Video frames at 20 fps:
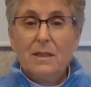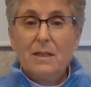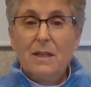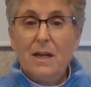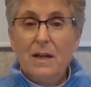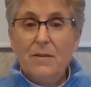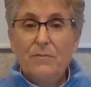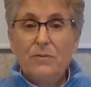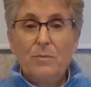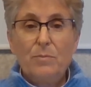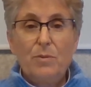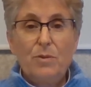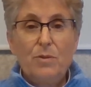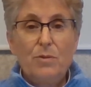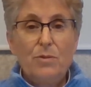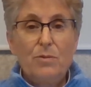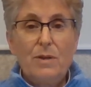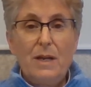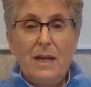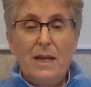
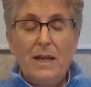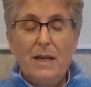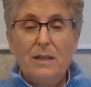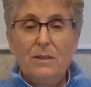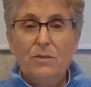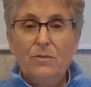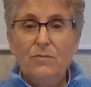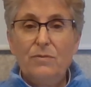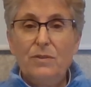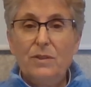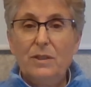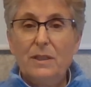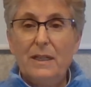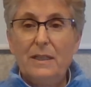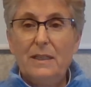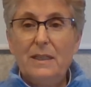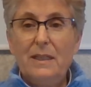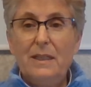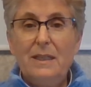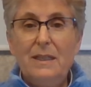comfortable and you feel at
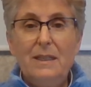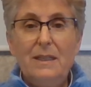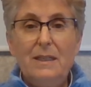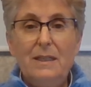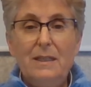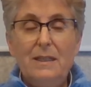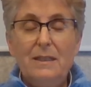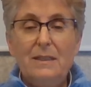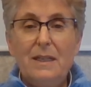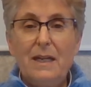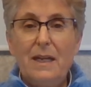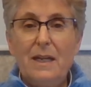ease